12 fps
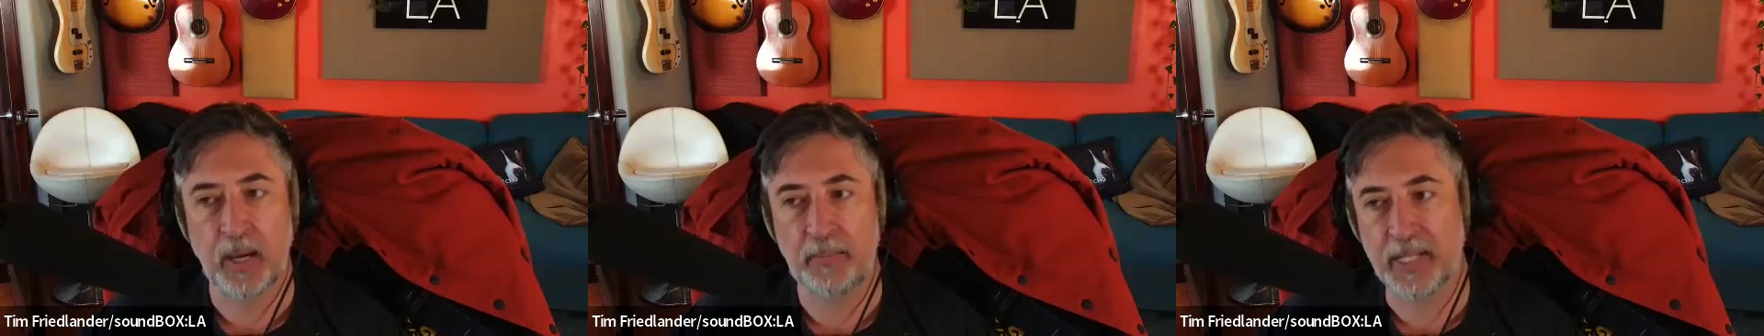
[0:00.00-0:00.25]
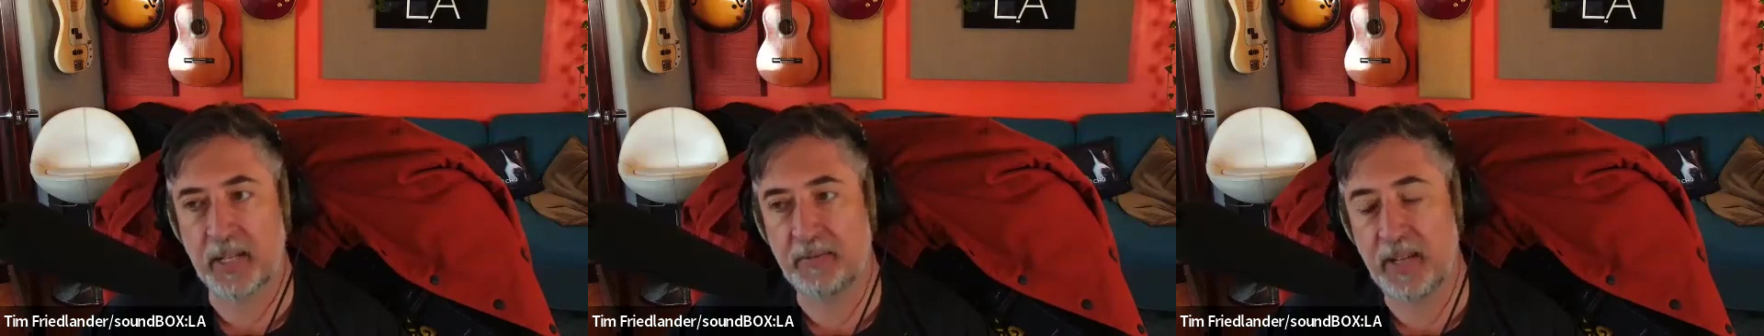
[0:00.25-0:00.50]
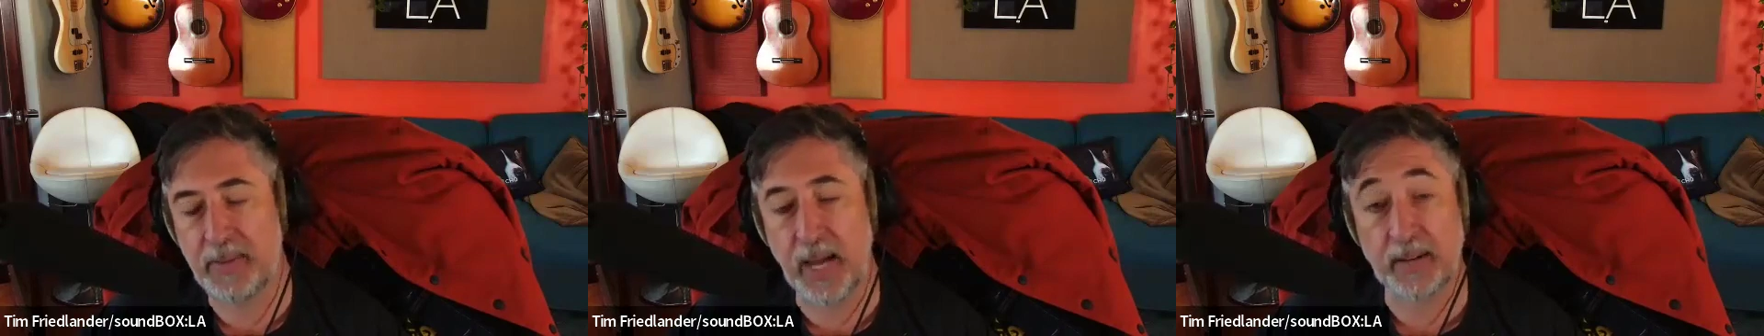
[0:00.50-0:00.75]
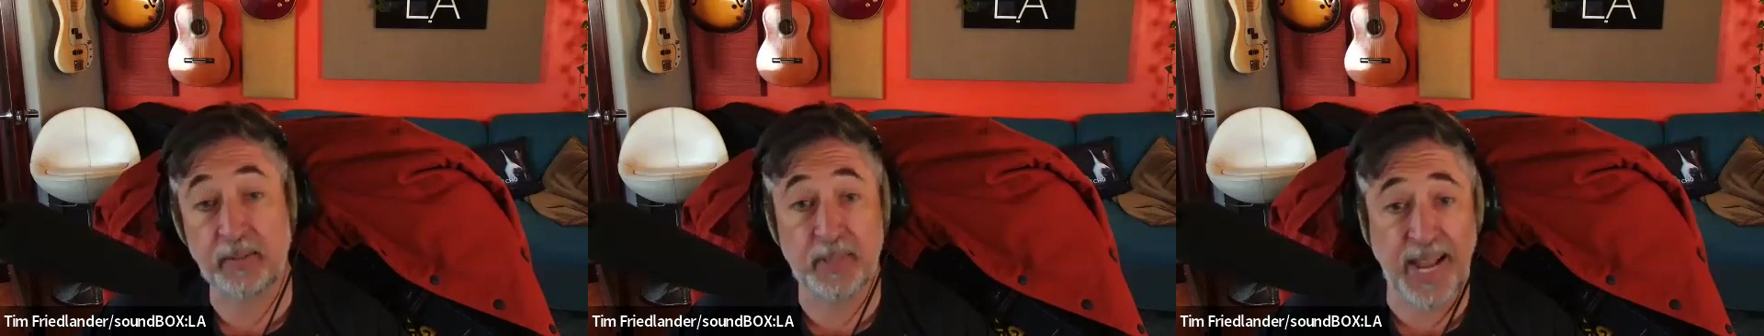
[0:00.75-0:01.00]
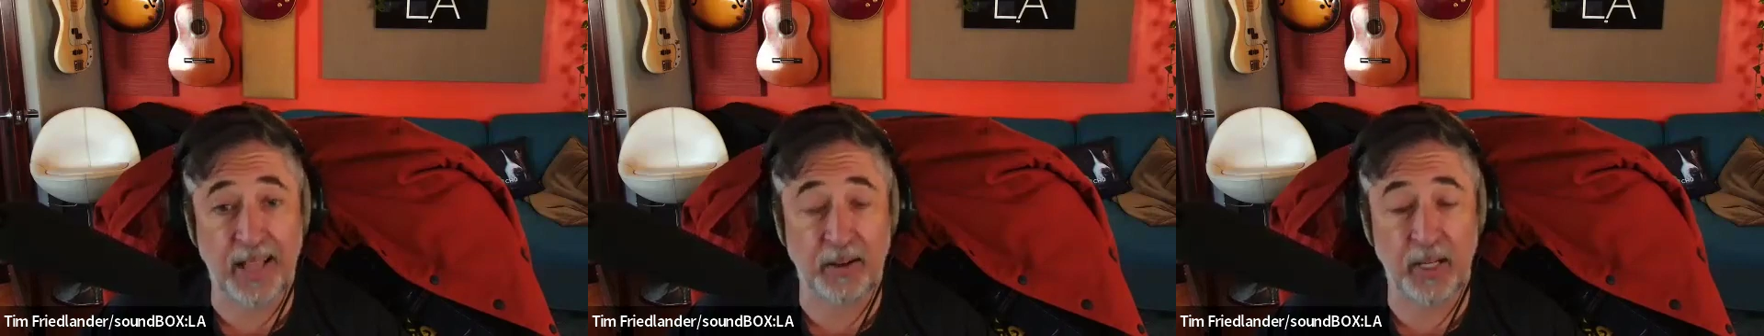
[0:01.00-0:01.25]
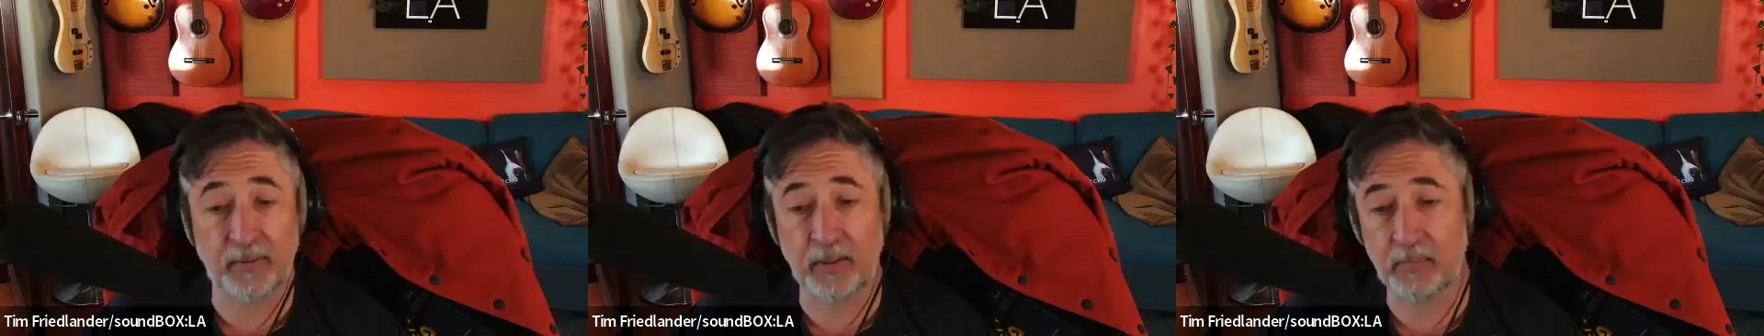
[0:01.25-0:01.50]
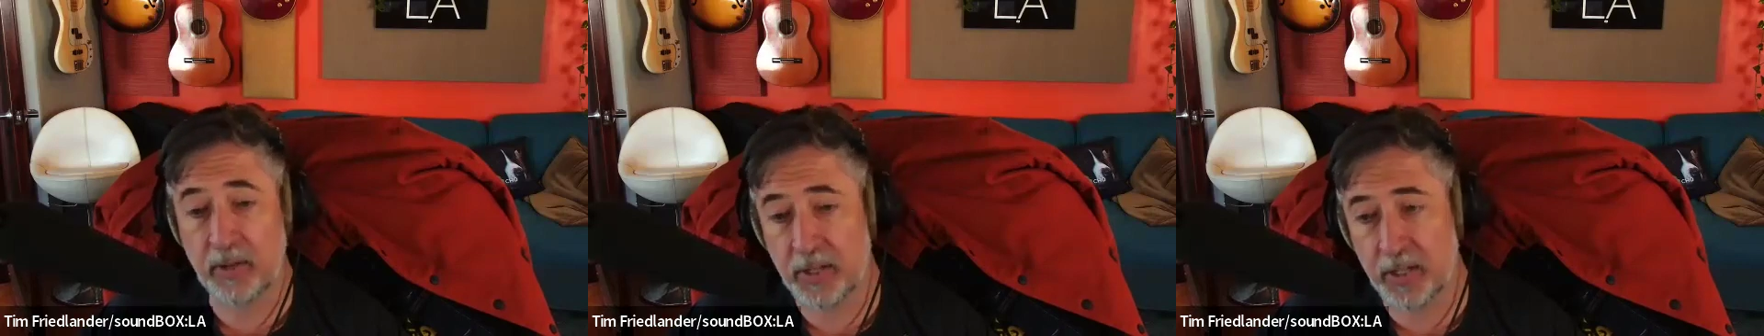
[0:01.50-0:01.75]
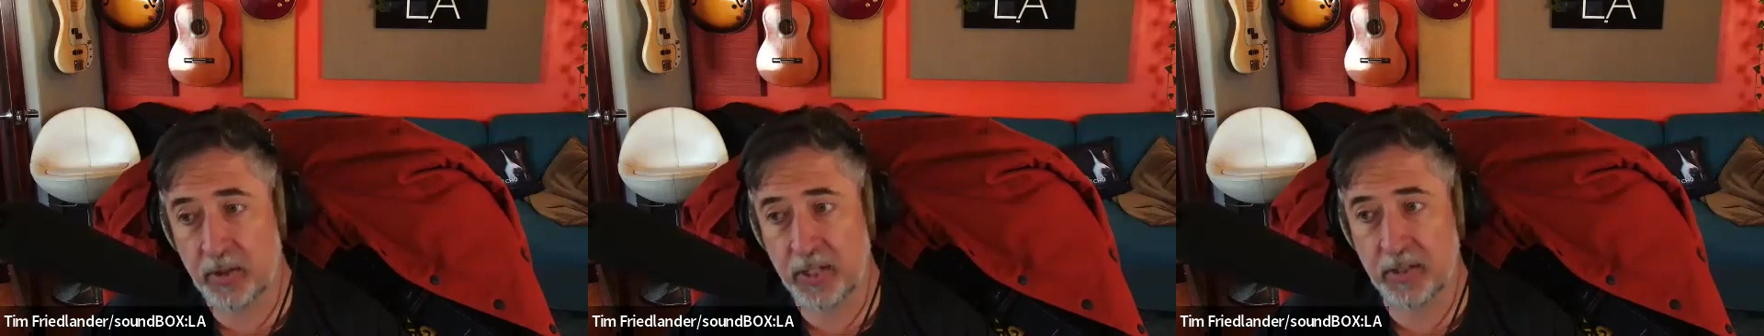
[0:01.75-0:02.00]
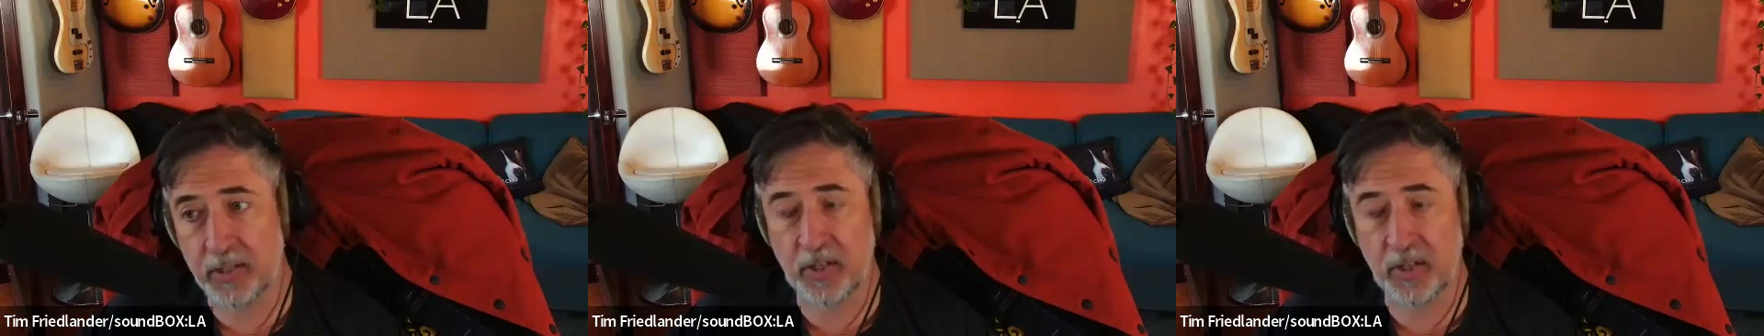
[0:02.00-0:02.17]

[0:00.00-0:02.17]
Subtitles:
based on feedback from talent and from producers